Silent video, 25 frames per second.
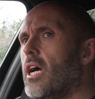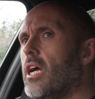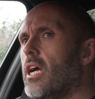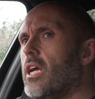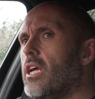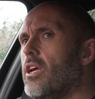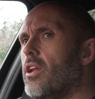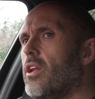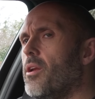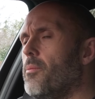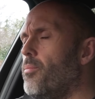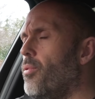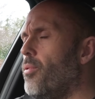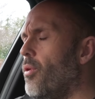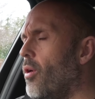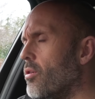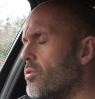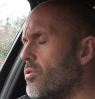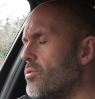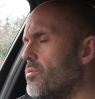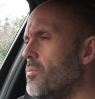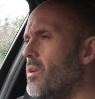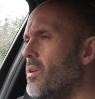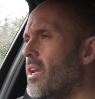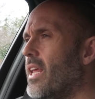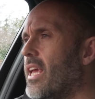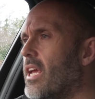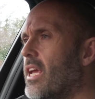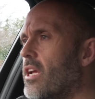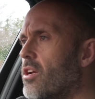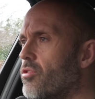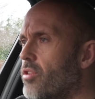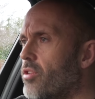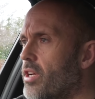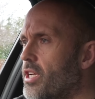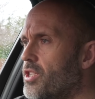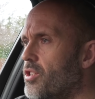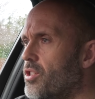can approximately
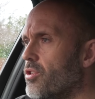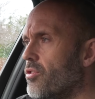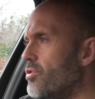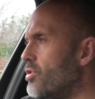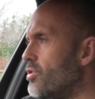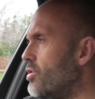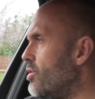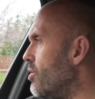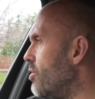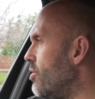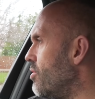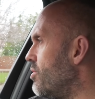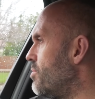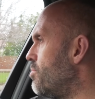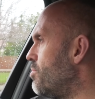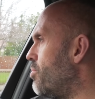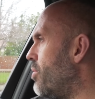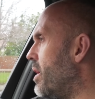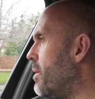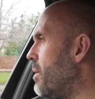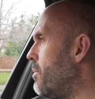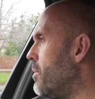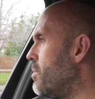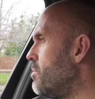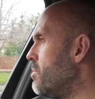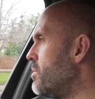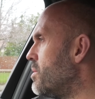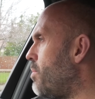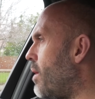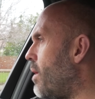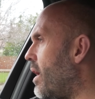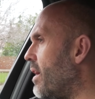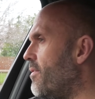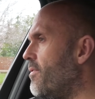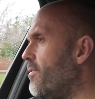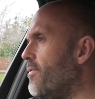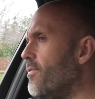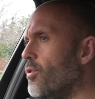increase your insurance premiums
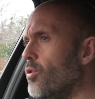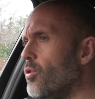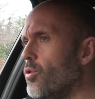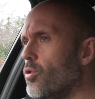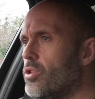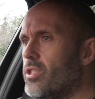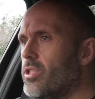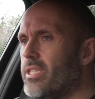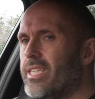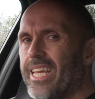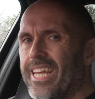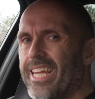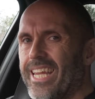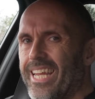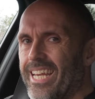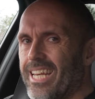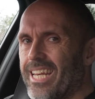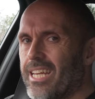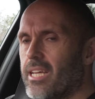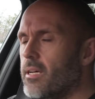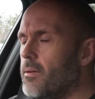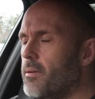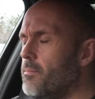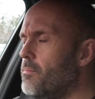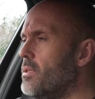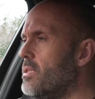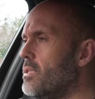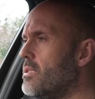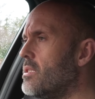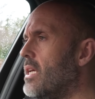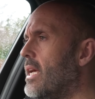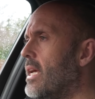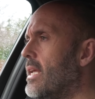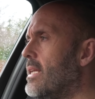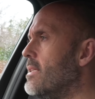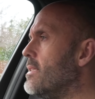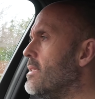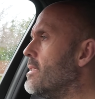by
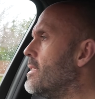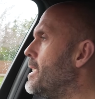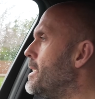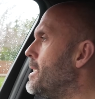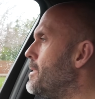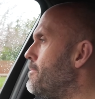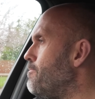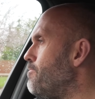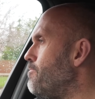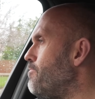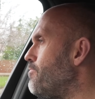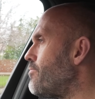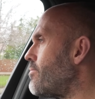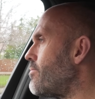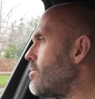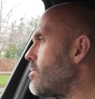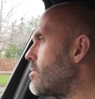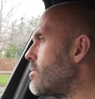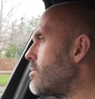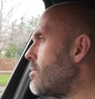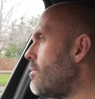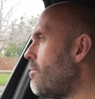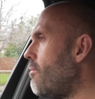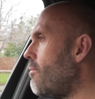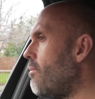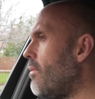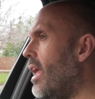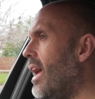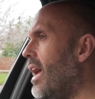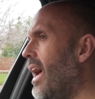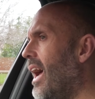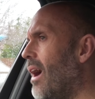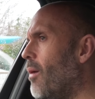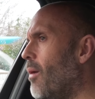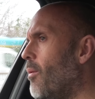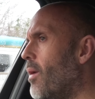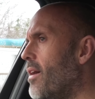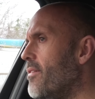14%.
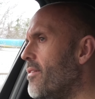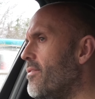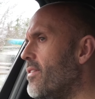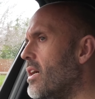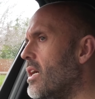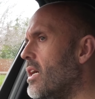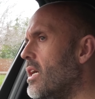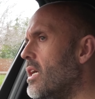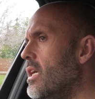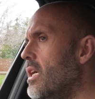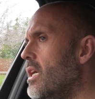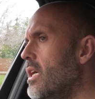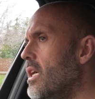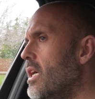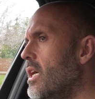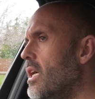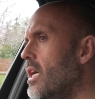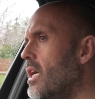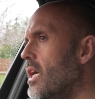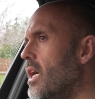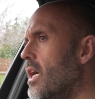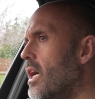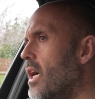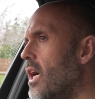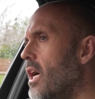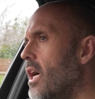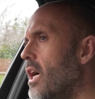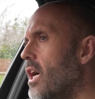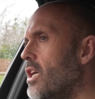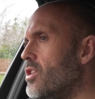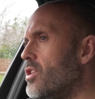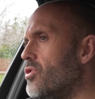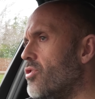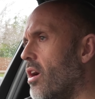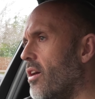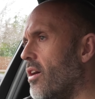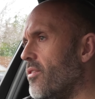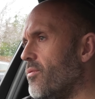However, a
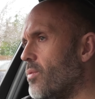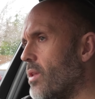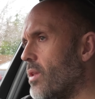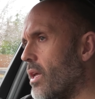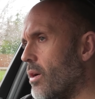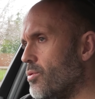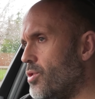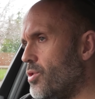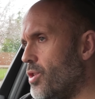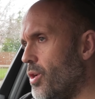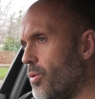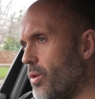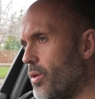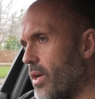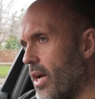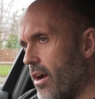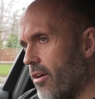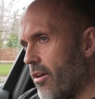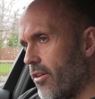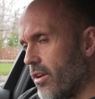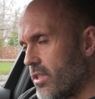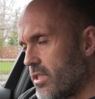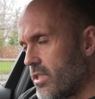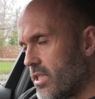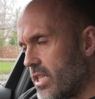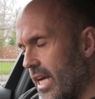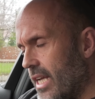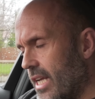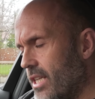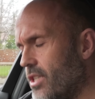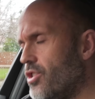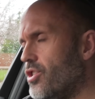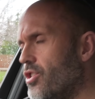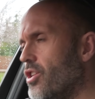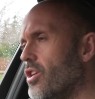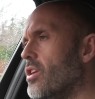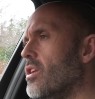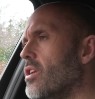driving without due care and
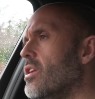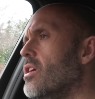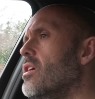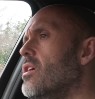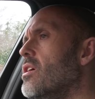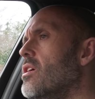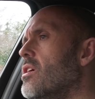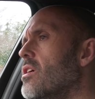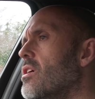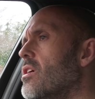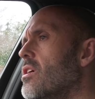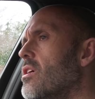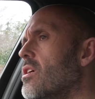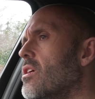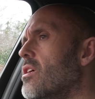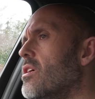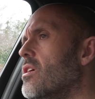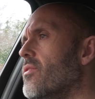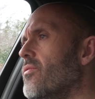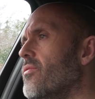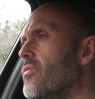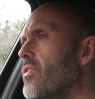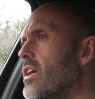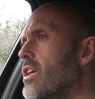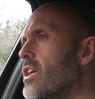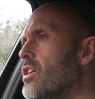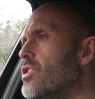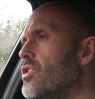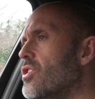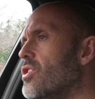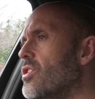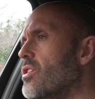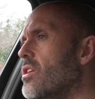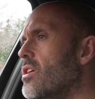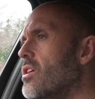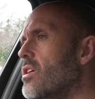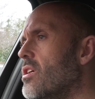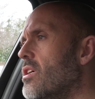attention
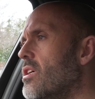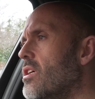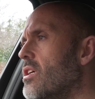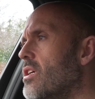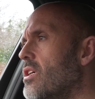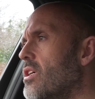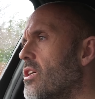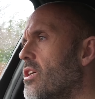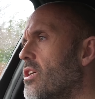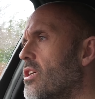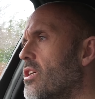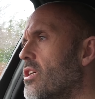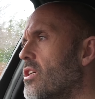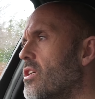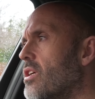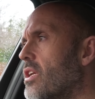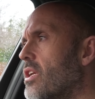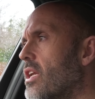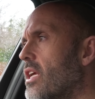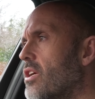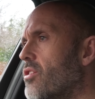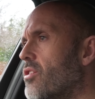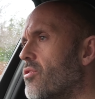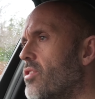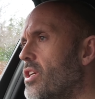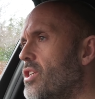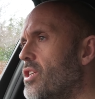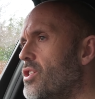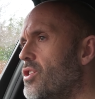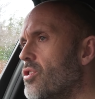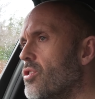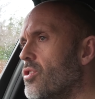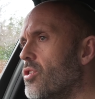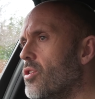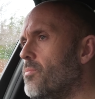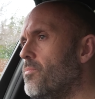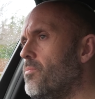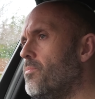conviction can increase
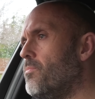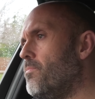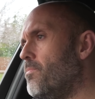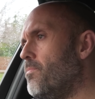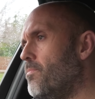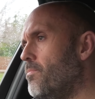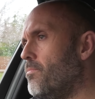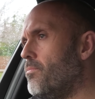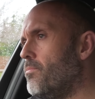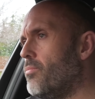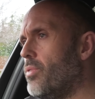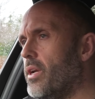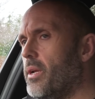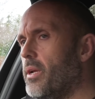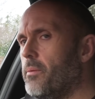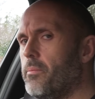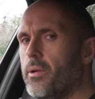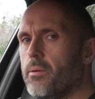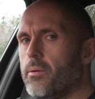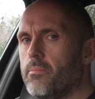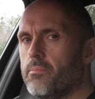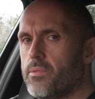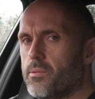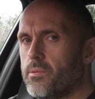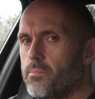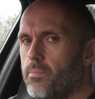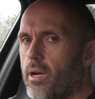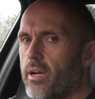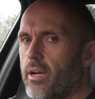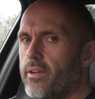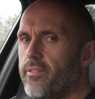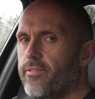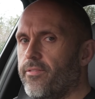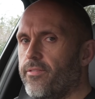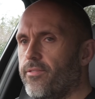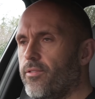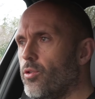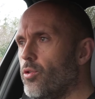your premiums by
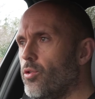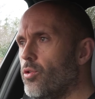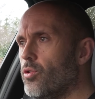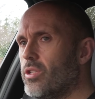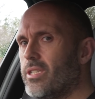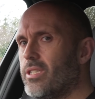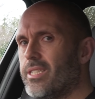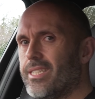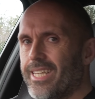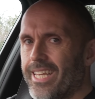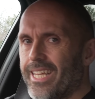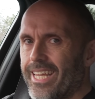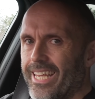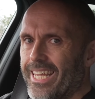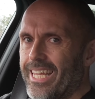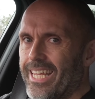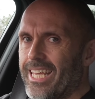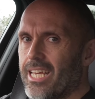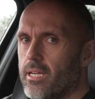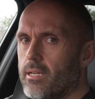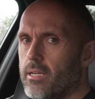40%.